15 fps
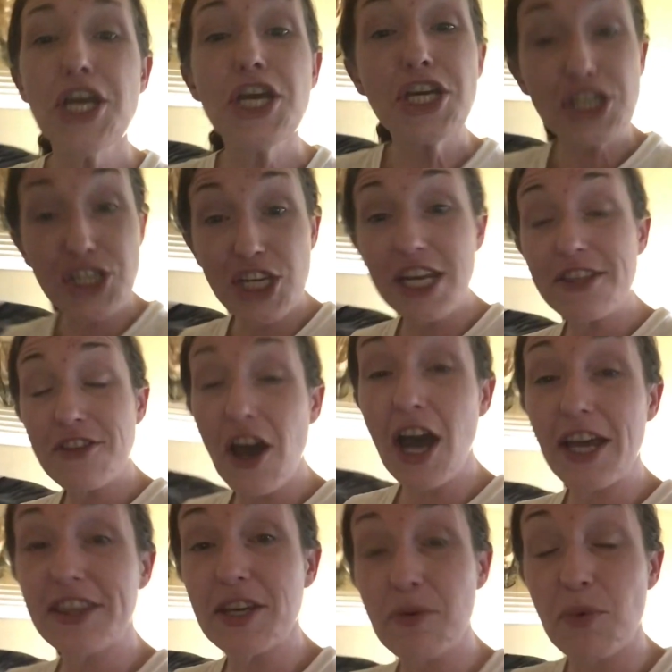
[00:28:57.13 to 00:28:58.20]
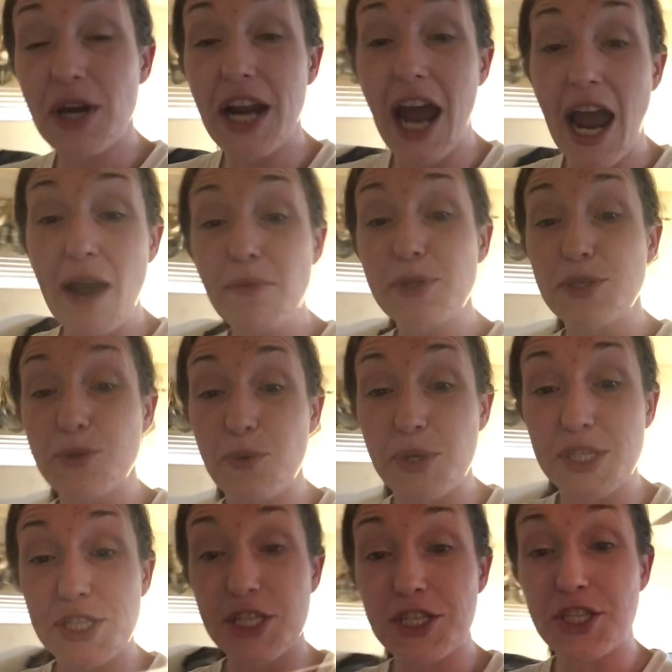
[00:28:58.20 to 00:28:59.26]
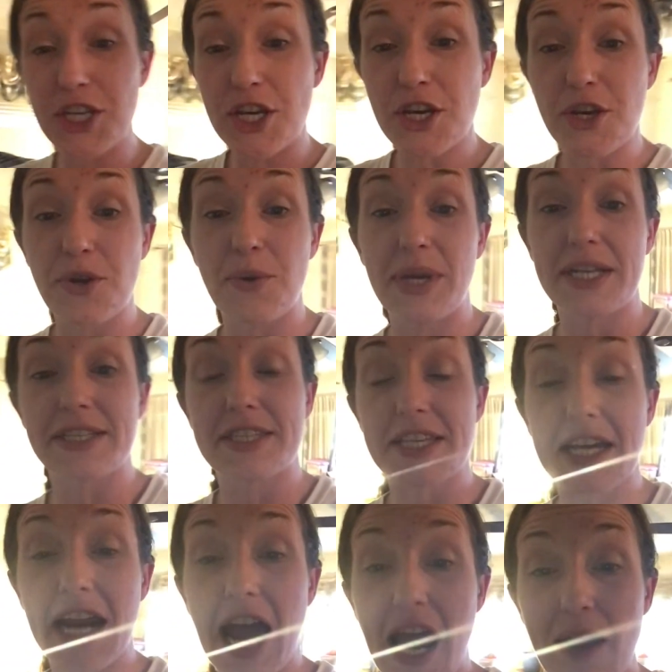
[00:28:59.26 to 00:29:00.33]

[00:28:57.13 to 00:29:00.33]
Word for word: She thought that what I was going to do is that I